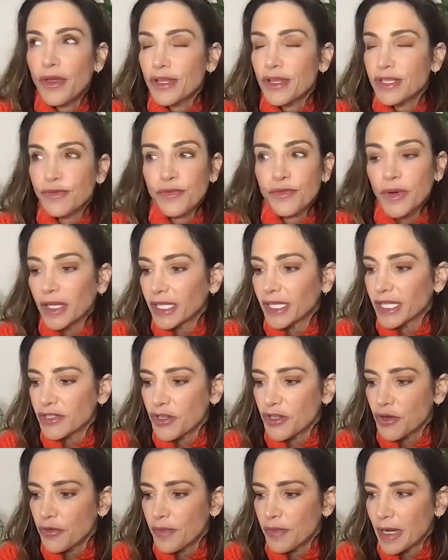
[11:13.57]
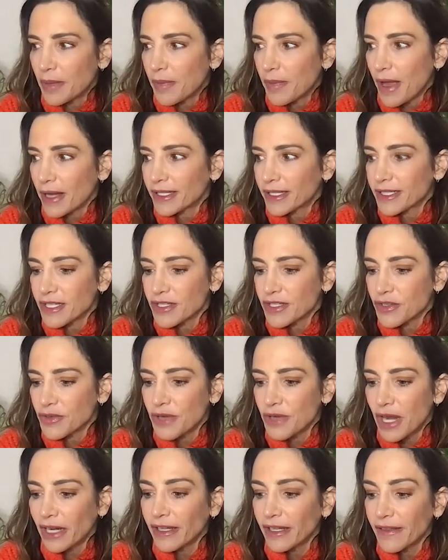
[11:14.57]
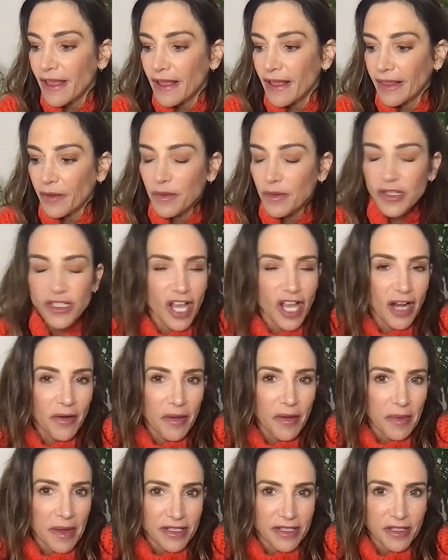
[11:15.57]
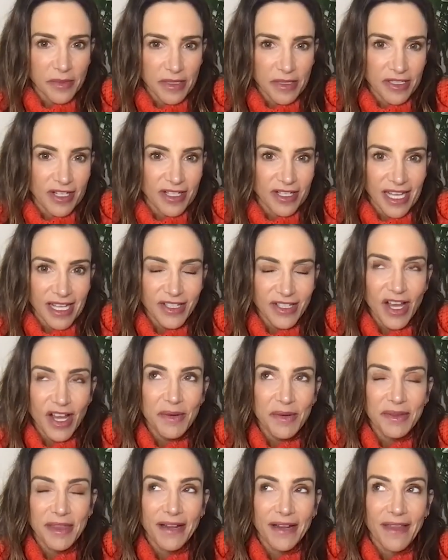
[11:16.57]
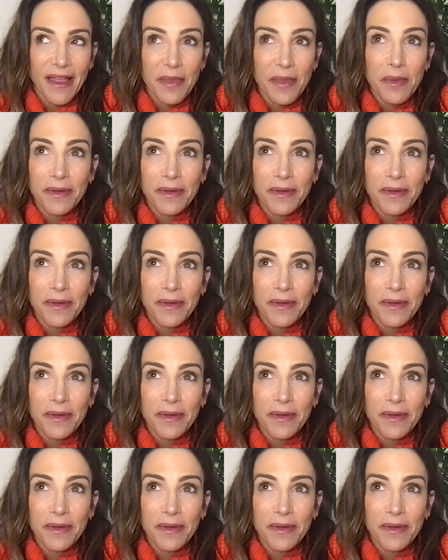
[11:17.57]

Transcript: really true with many practices. So not only that, like we should talk about masturbation because I talk about that a lot in the book.